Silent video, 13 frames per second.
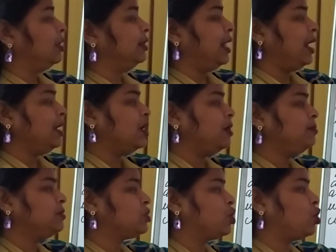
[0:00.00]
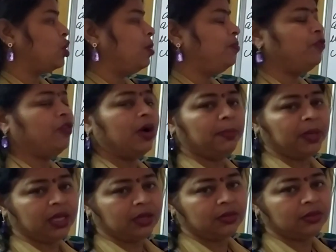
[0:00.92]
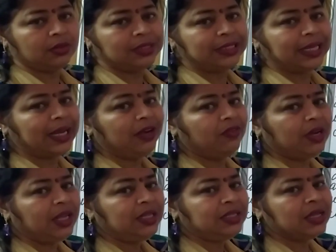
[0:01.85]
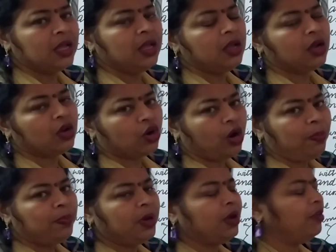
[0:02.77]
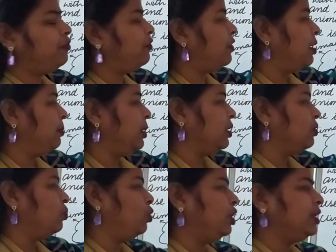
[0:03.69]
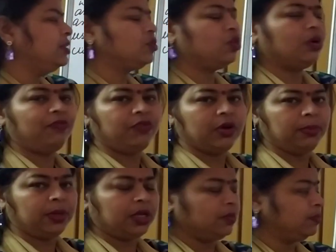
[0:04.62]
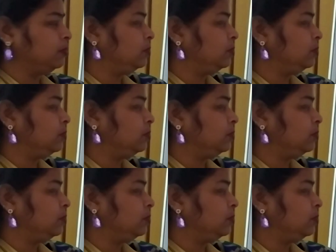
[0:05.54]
Then comes crop farming. Second one is crop farming. What is crop farming?